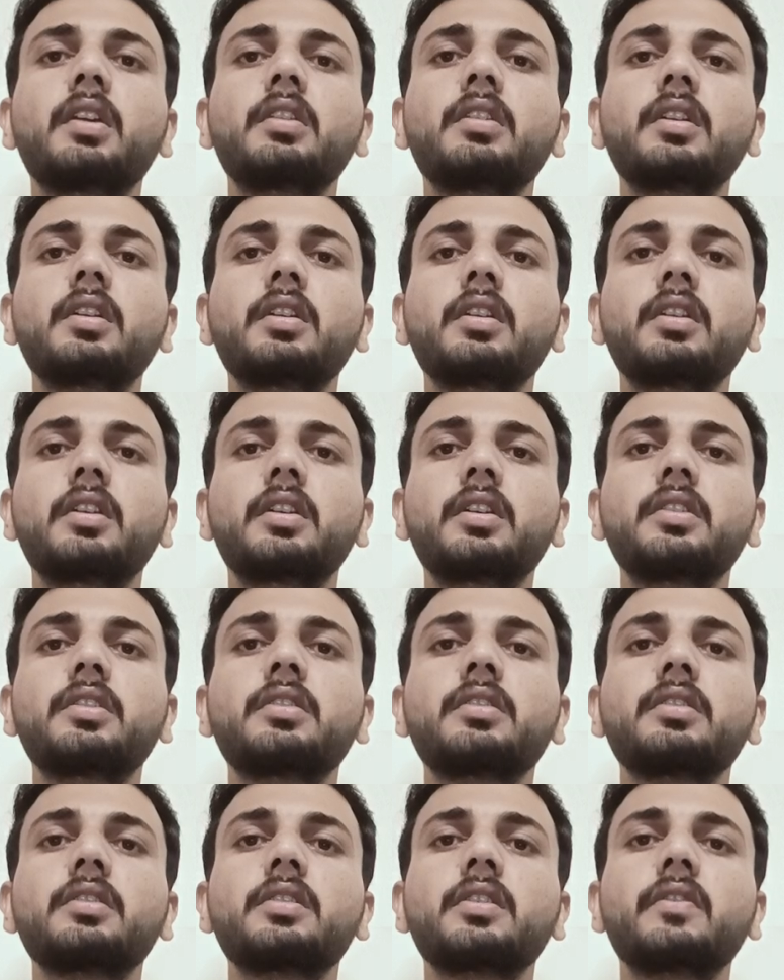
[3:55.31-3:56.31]
the earth
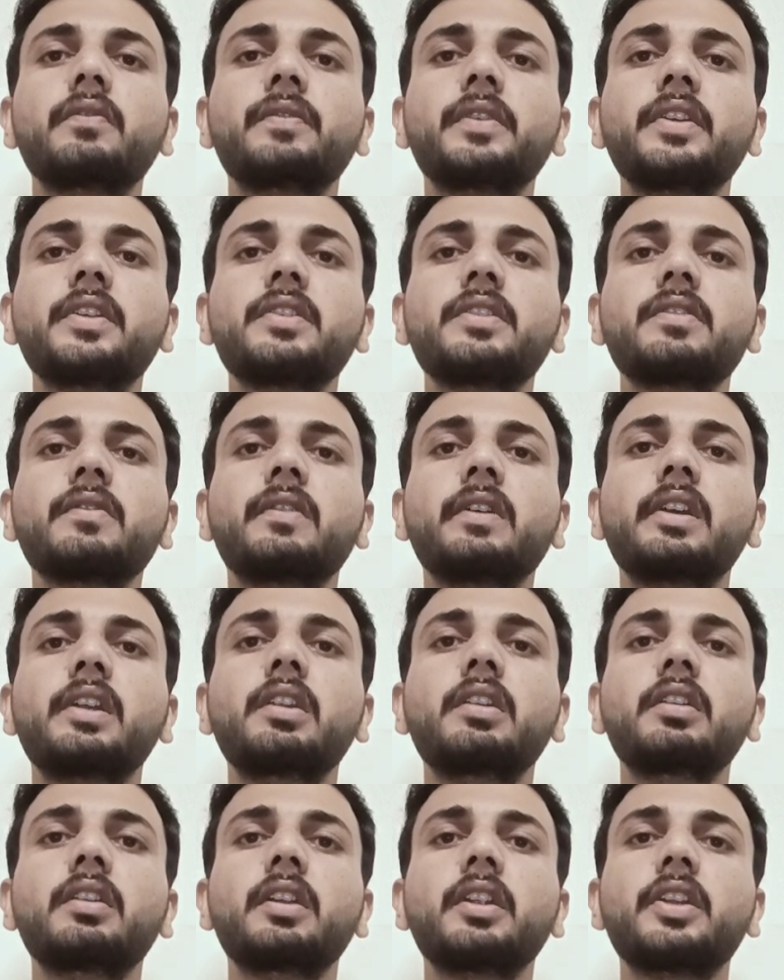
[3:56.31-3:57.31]
surface while
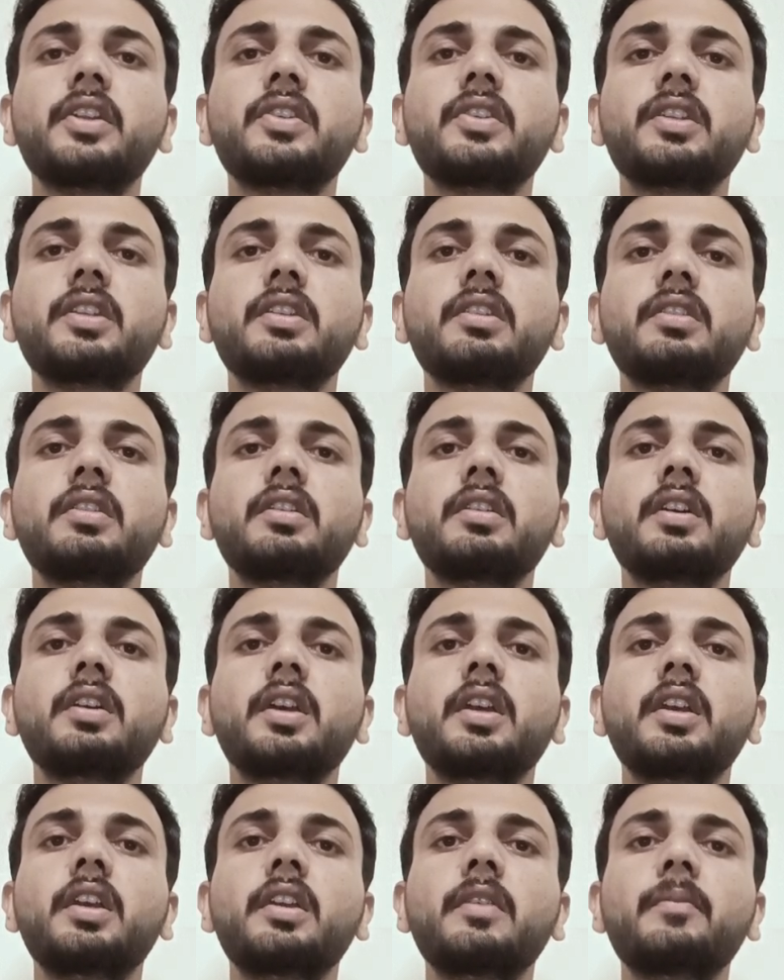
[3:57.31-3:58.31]
the rest in the
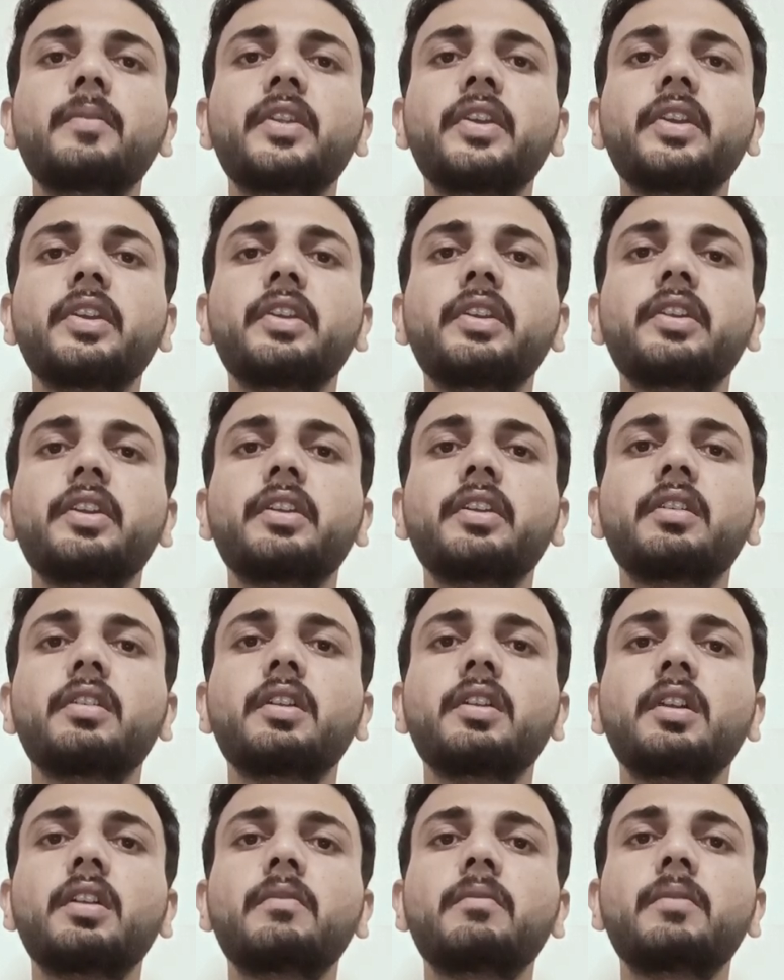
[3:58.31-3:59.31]
implicated
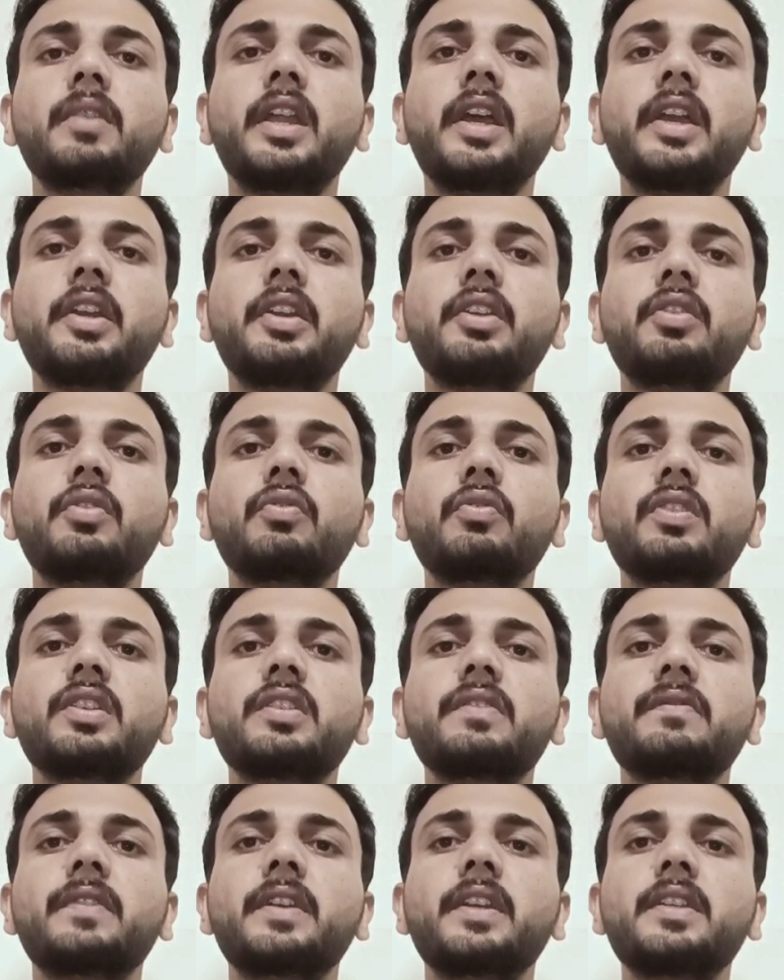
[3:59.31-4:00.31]
black into the
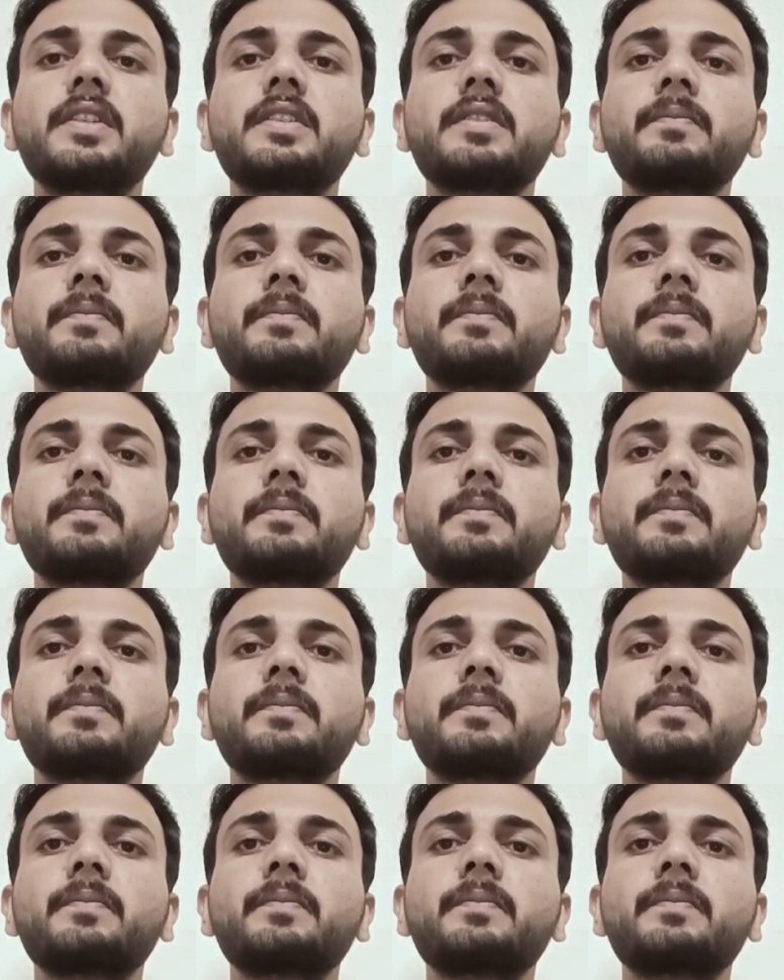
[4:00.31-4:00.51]
space.